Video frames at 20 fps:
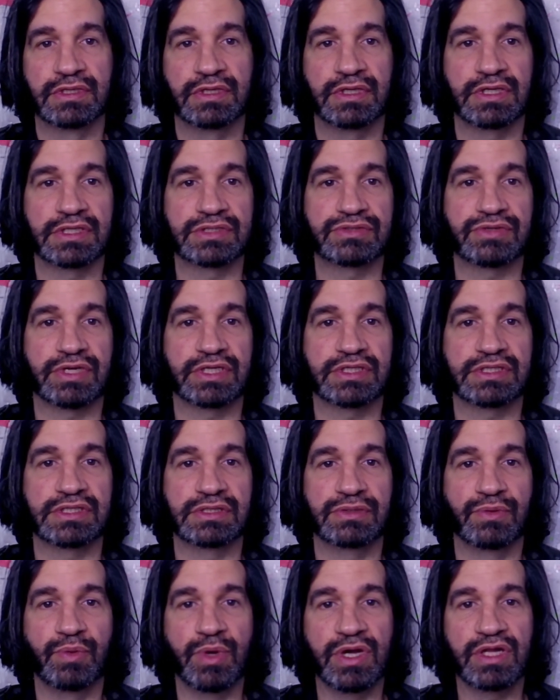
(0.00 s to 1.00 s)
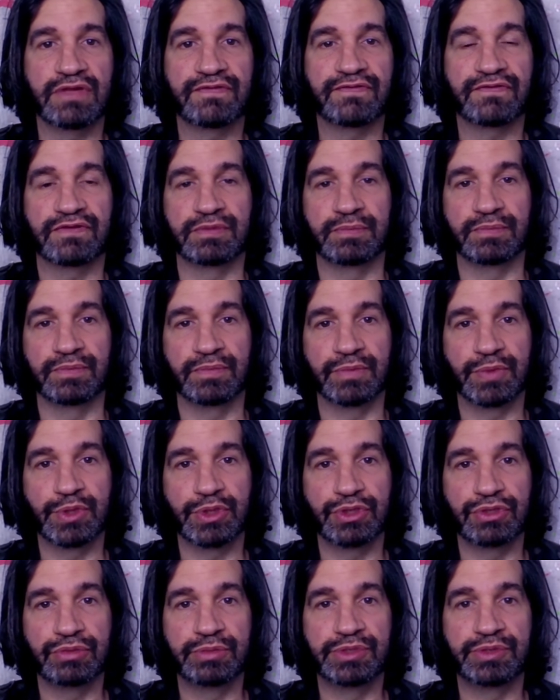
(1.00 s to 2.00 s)
extracting wealth from
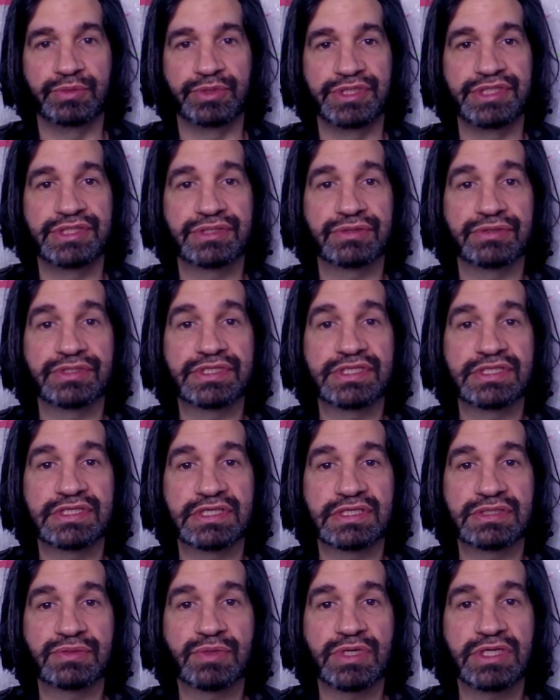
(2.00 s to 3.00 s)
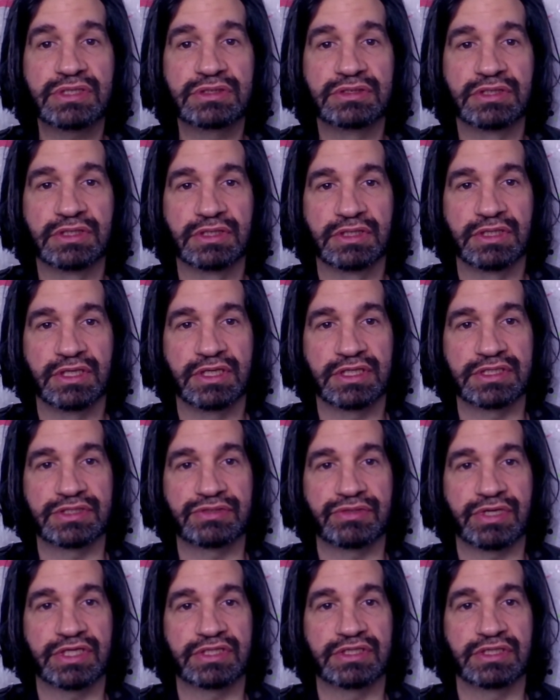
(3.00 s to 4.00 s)
human resources as well,
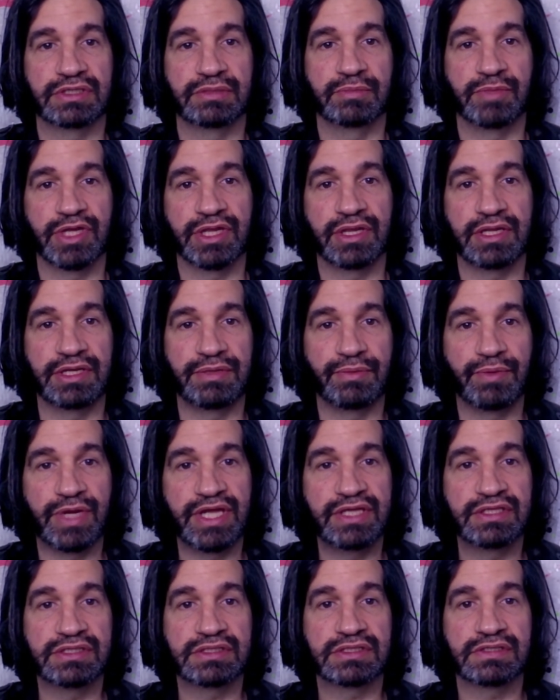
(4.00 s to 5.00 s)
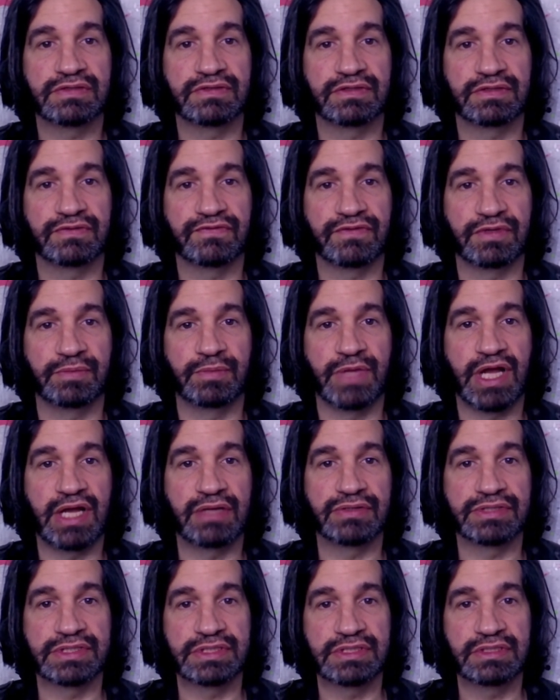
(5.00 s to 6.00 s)
extracting monthly rent from
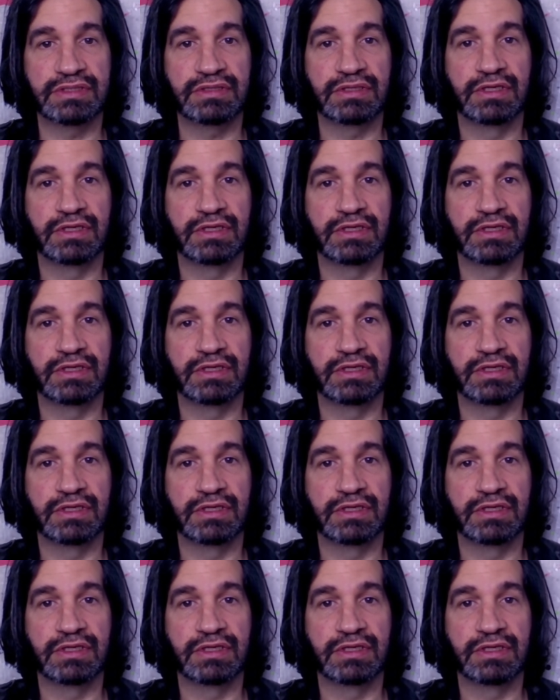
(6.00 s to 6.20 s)
housing,